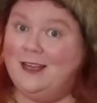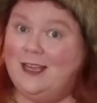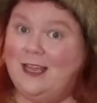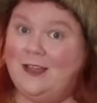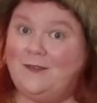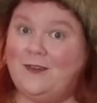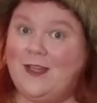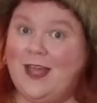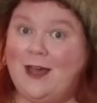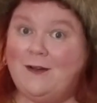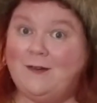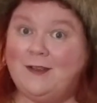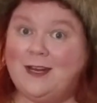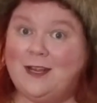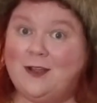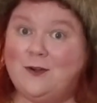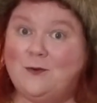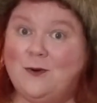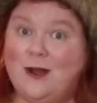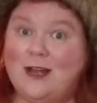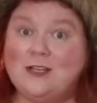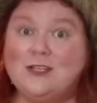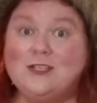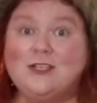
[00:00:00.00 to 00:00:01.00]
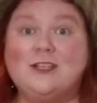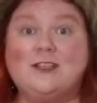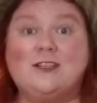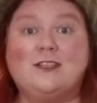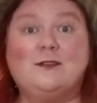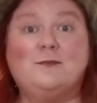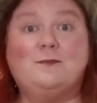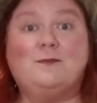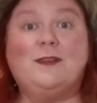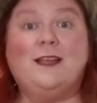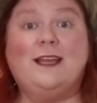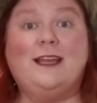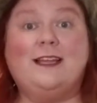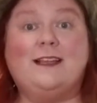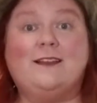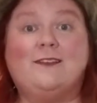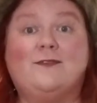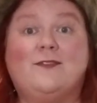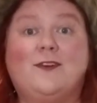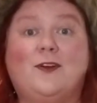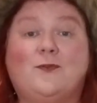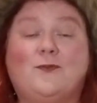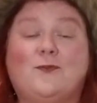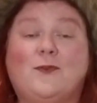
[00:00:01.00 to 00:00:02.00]
If you have any questions,
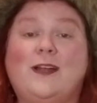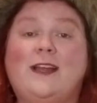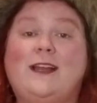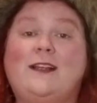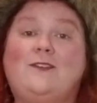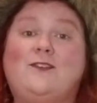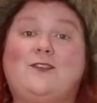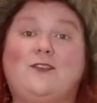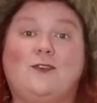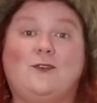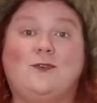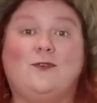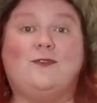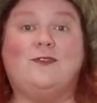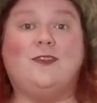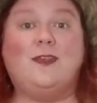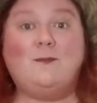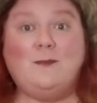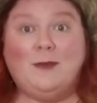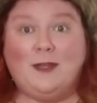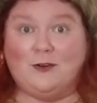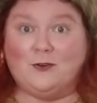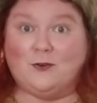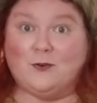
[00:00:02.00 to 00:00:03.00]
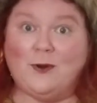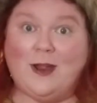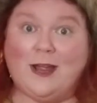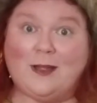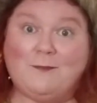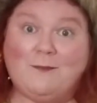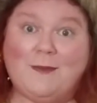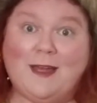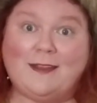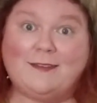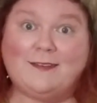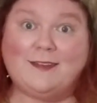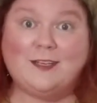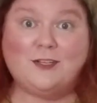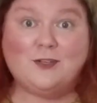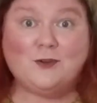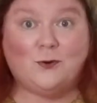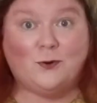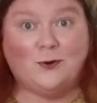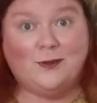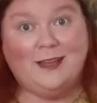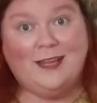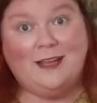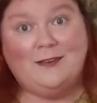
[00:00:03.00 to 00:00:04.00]
please feel free to send me a direct message
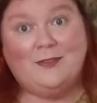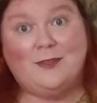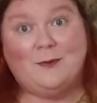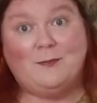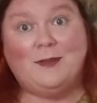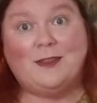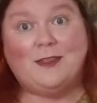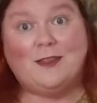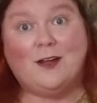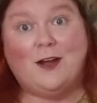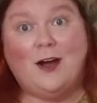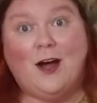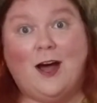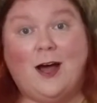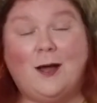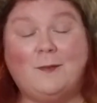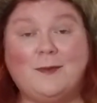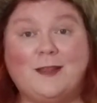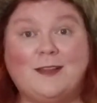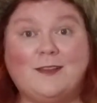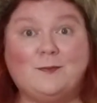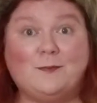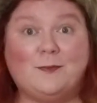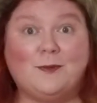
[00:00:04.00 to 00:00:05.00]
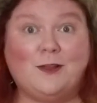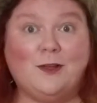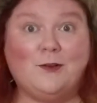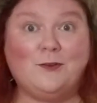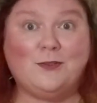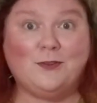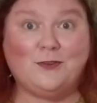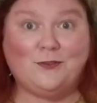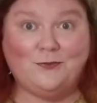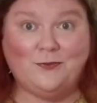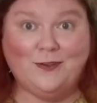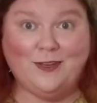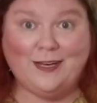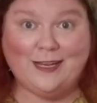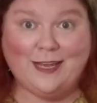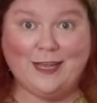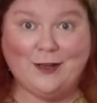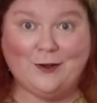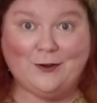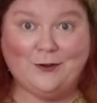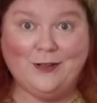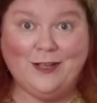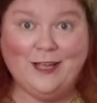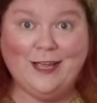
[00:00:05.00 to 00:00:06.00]
or leave them in the comments below this
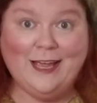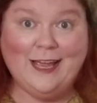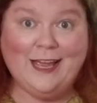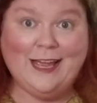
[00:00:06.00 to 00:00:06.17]
video